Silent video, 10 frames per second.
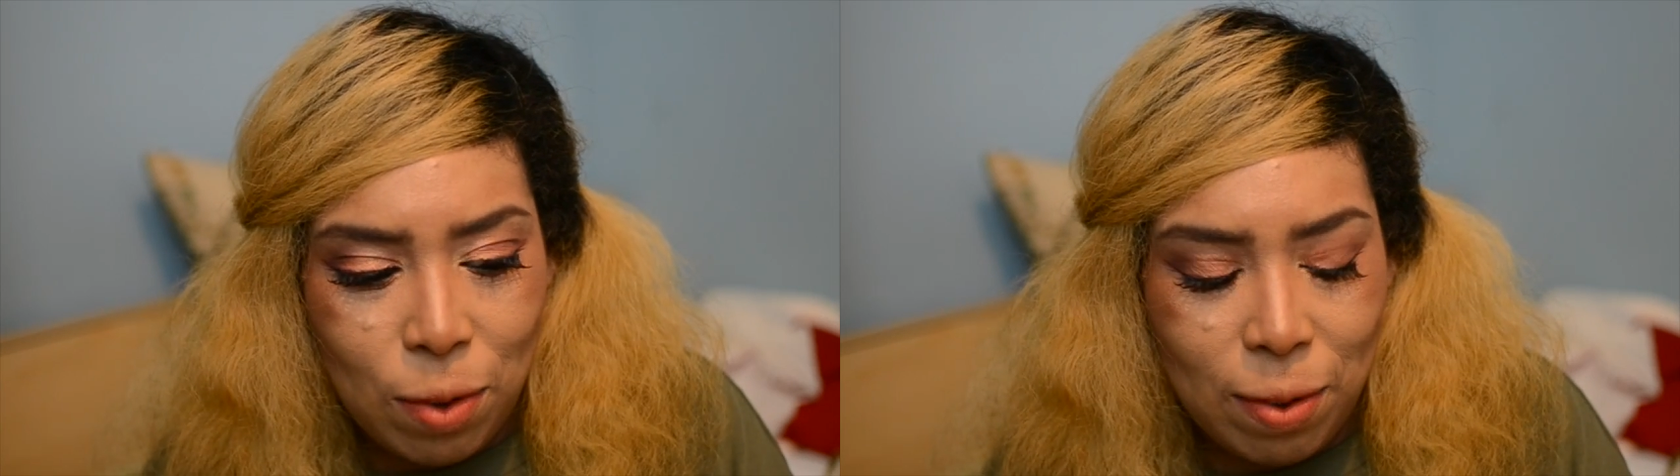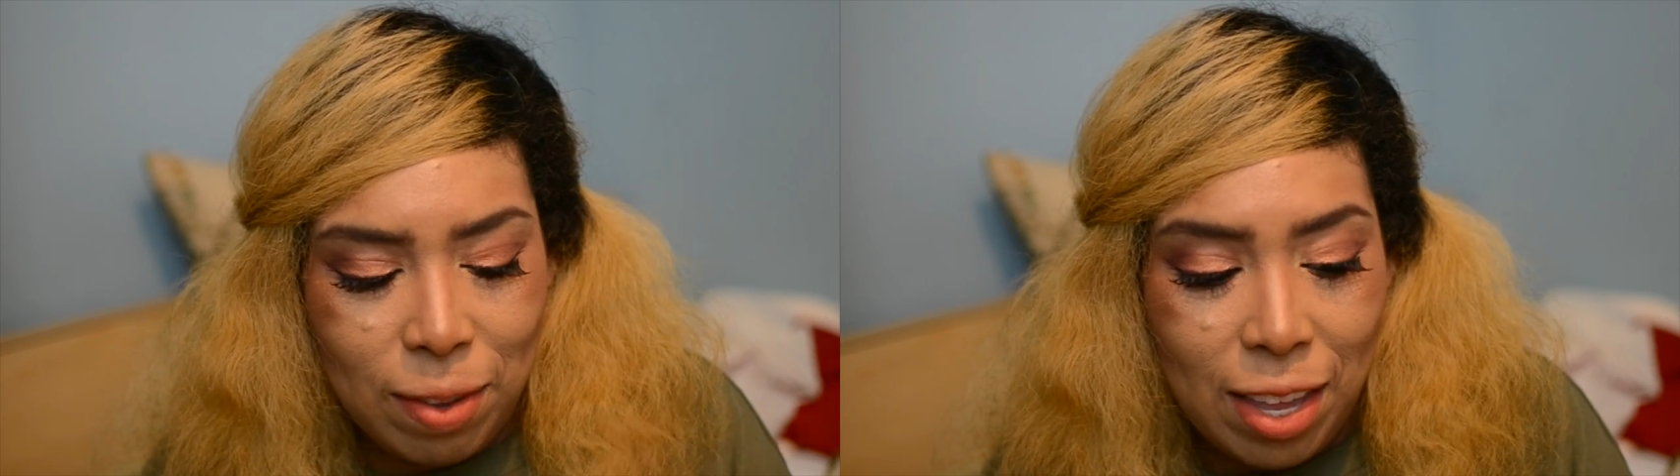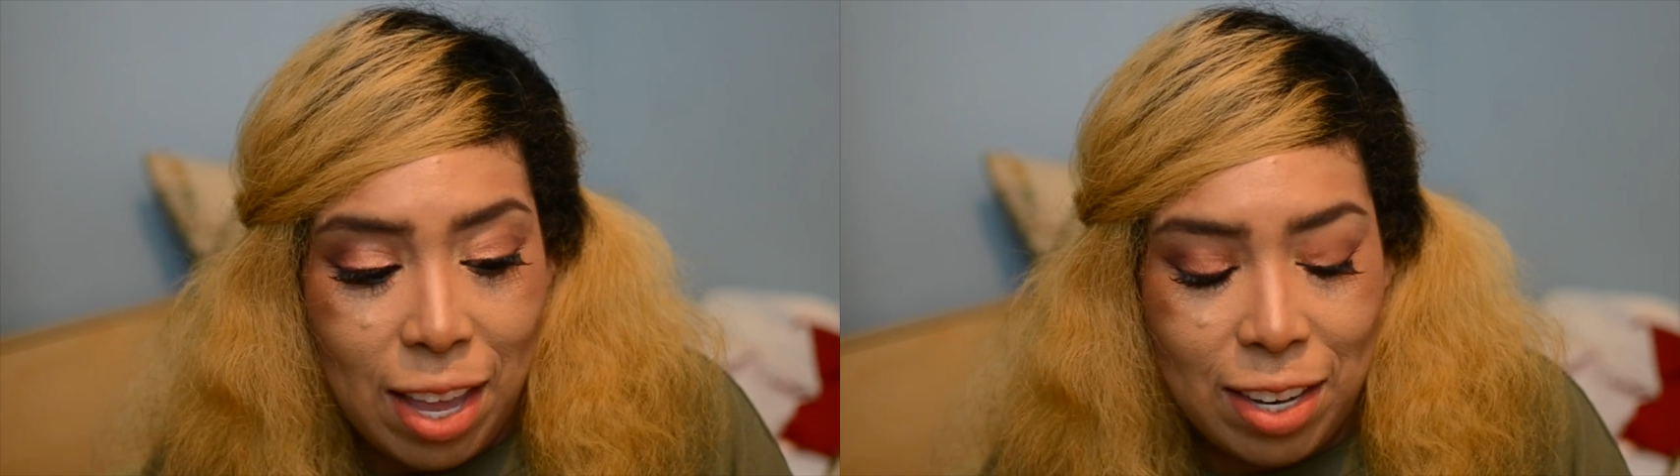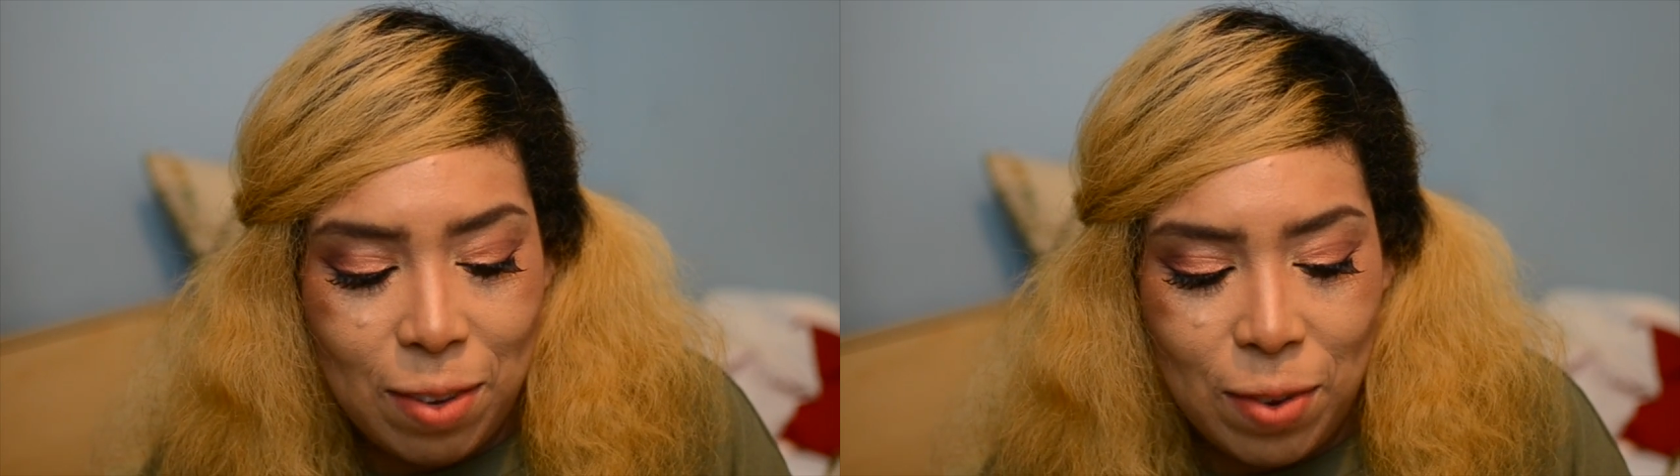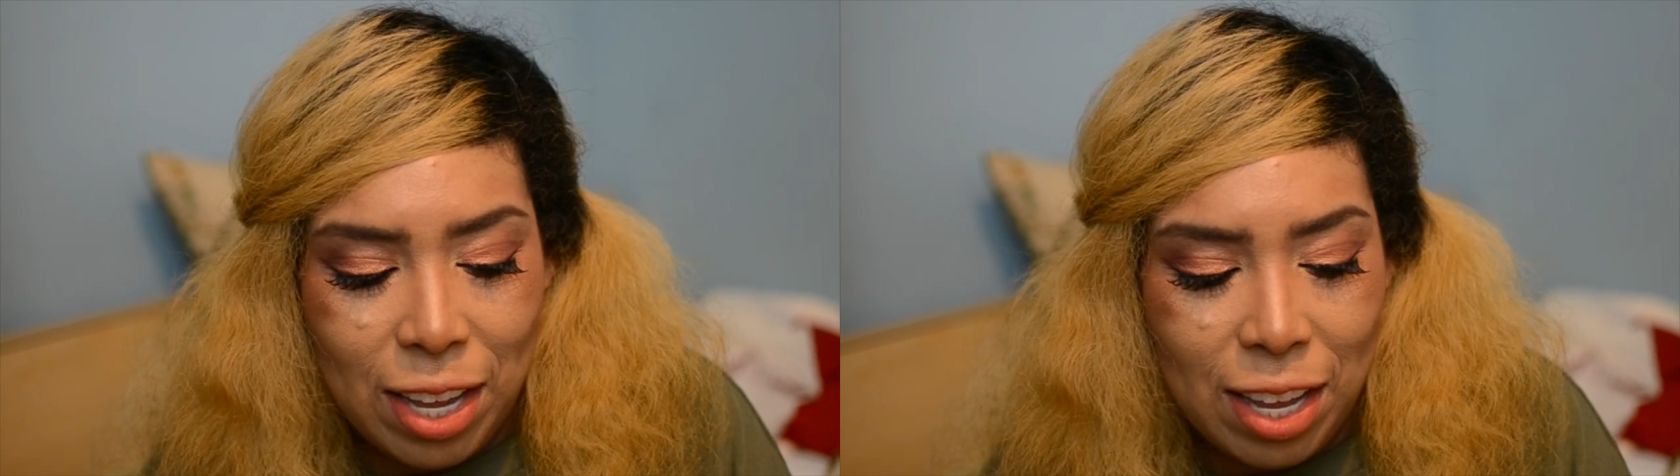Well,
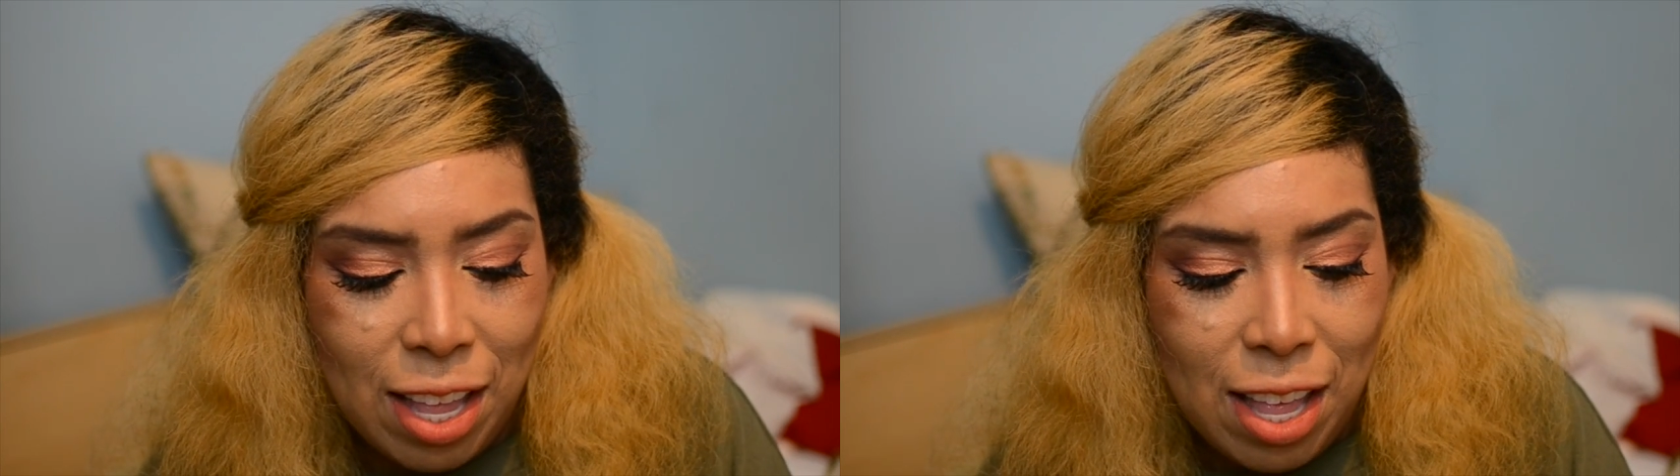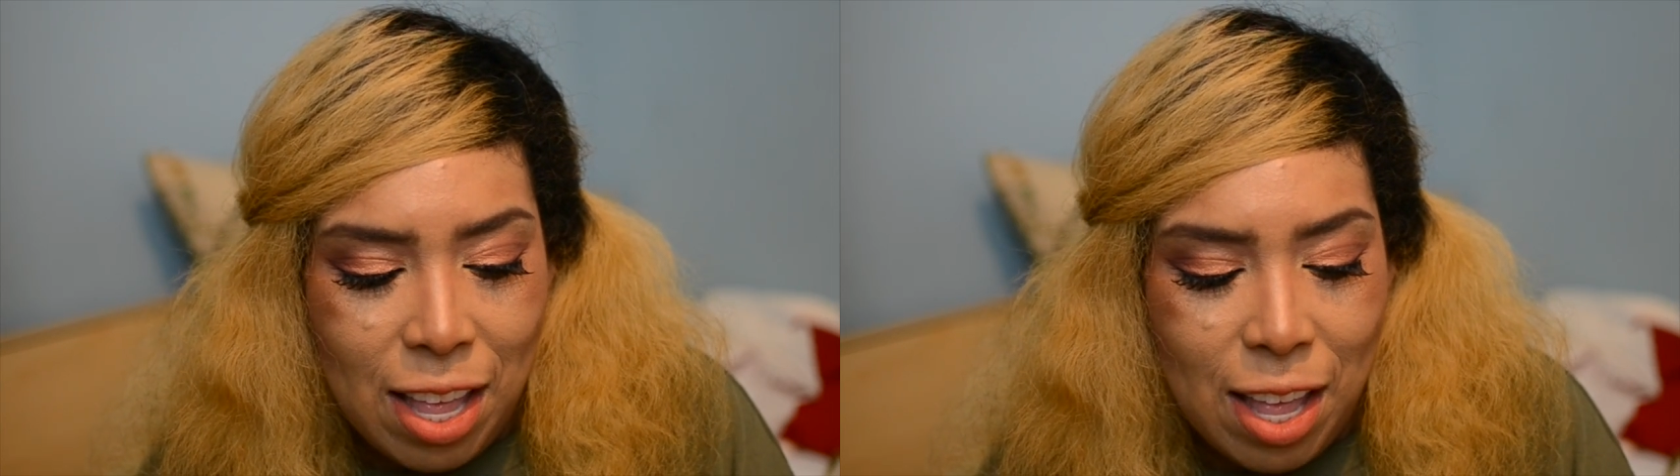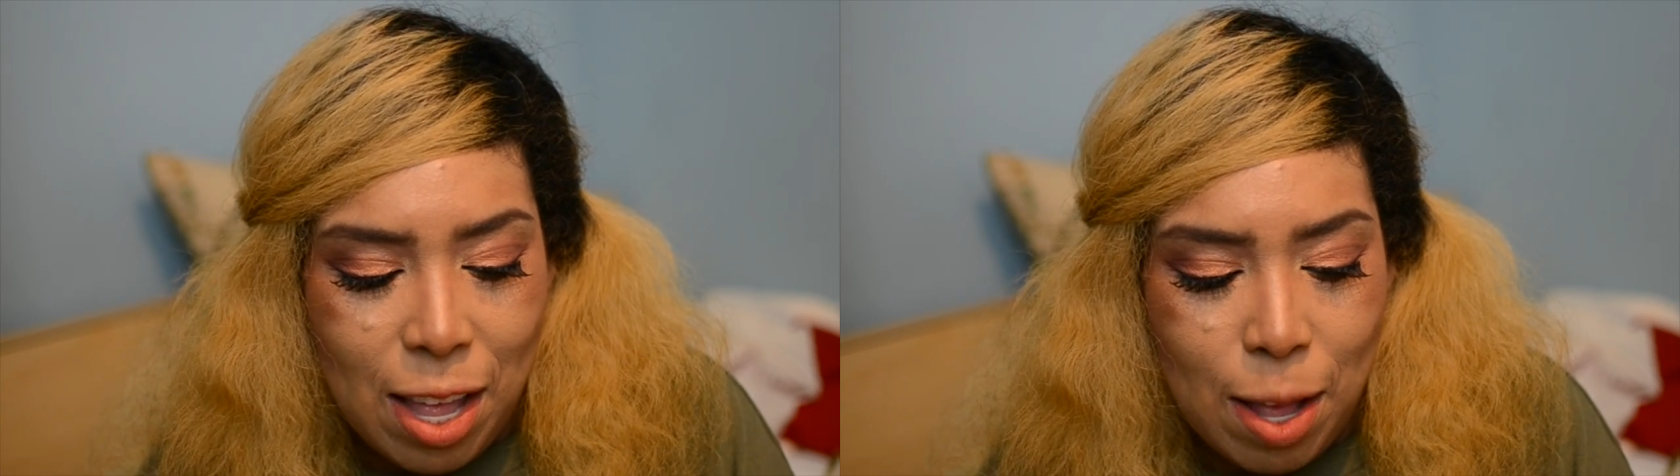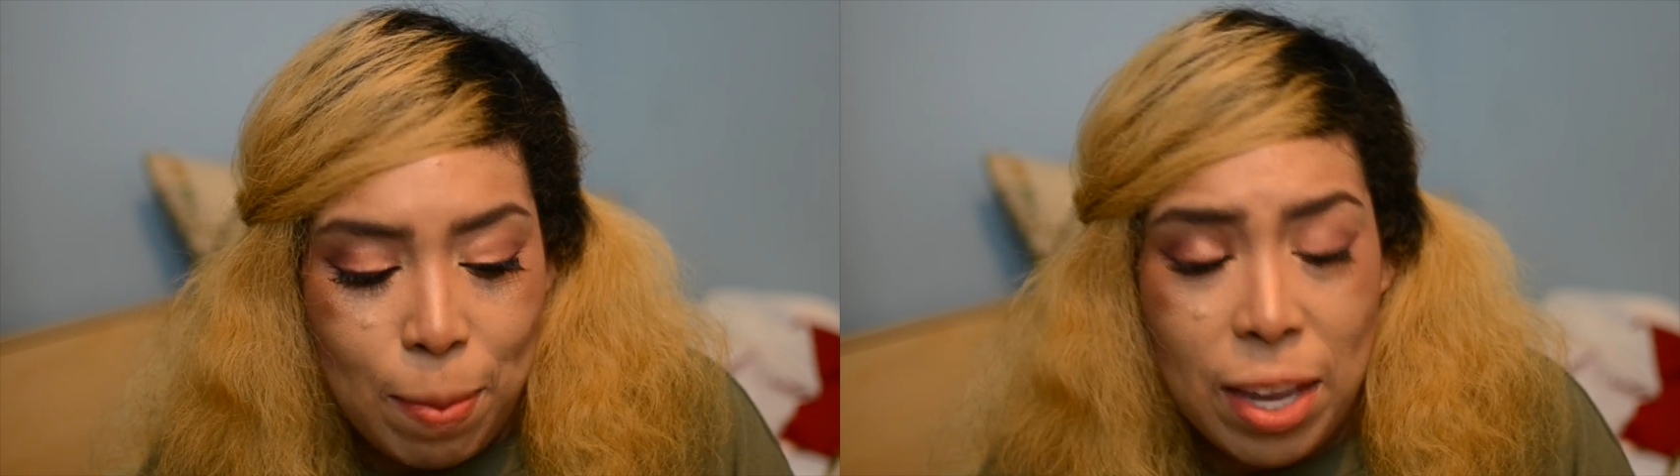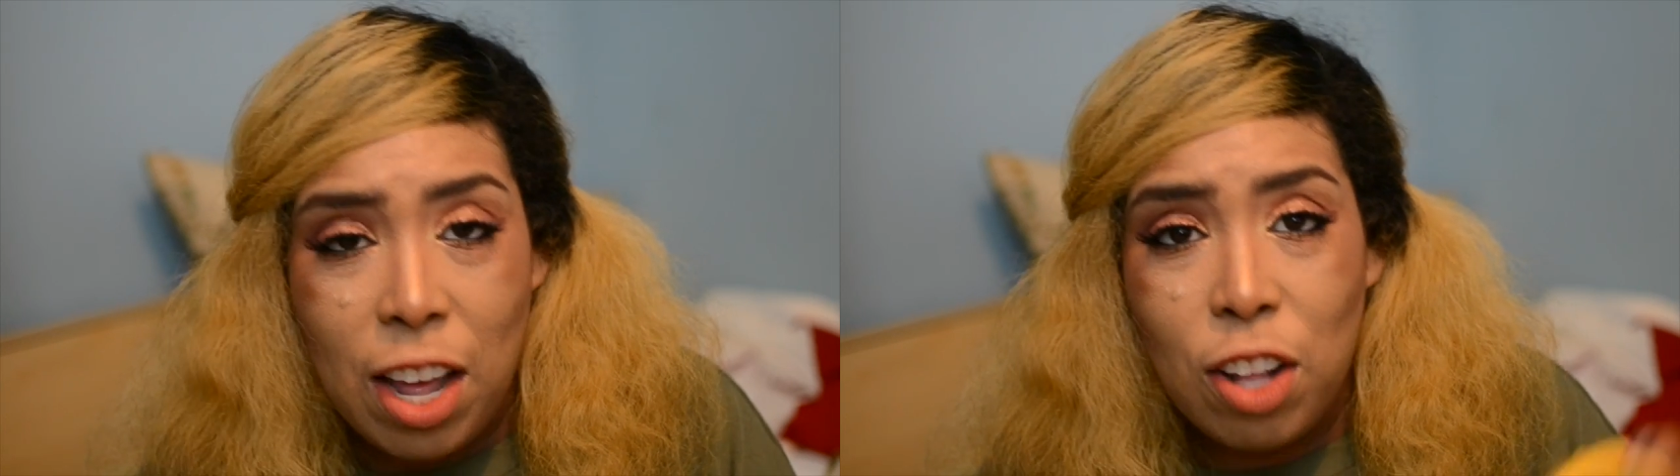anyway,
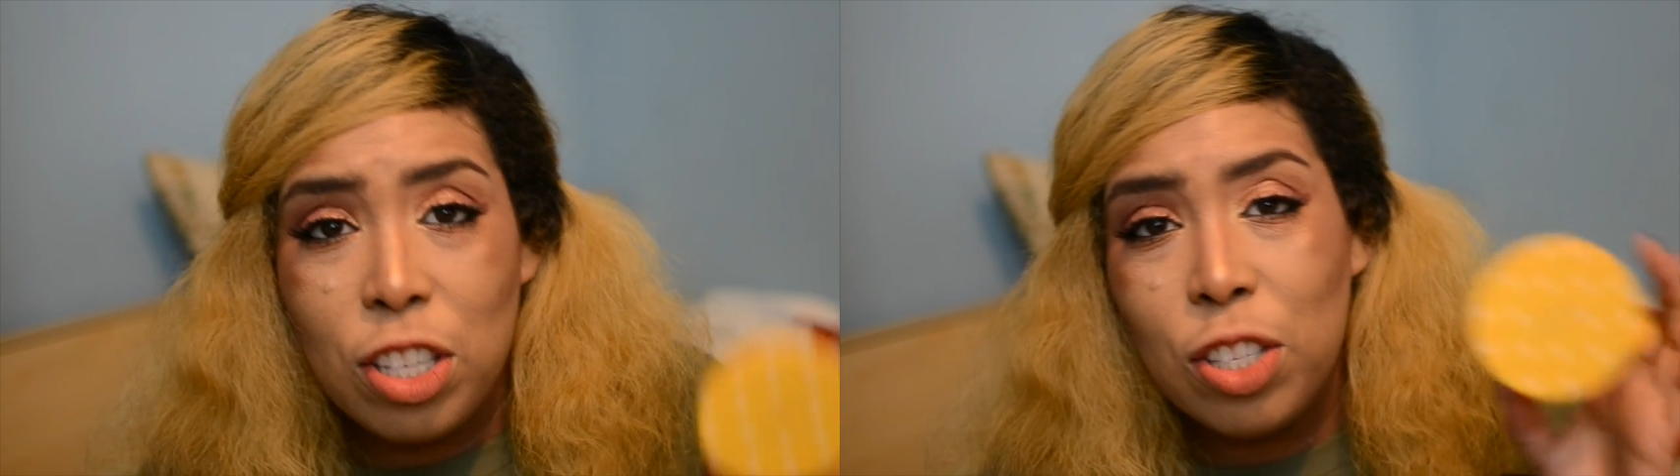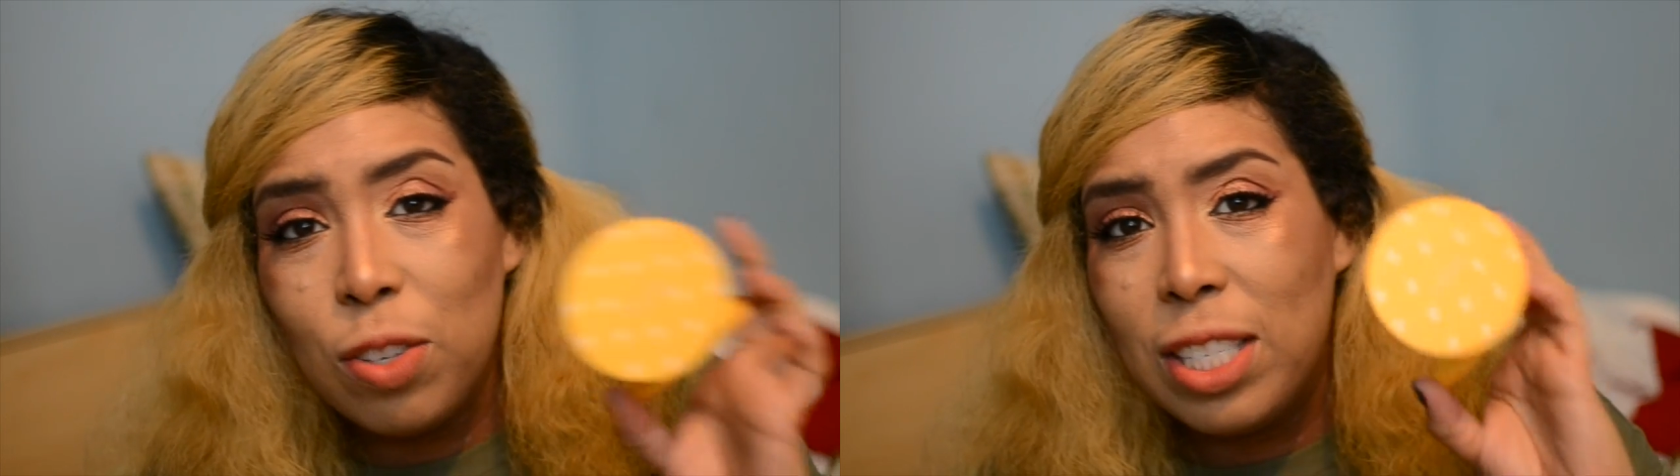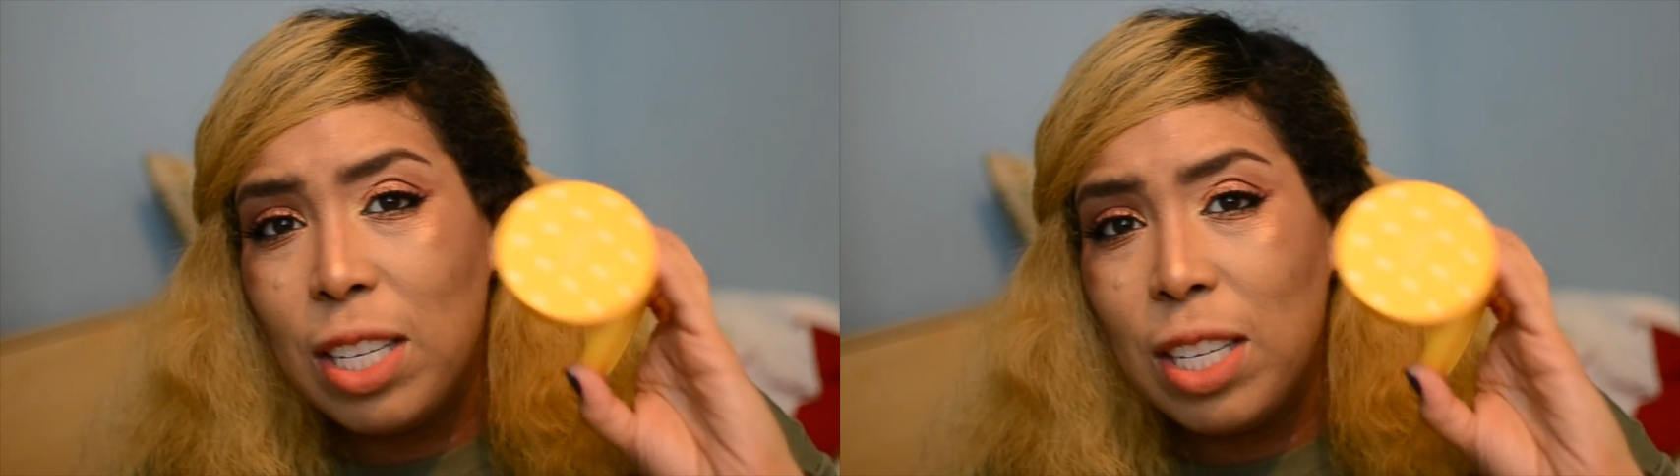and I also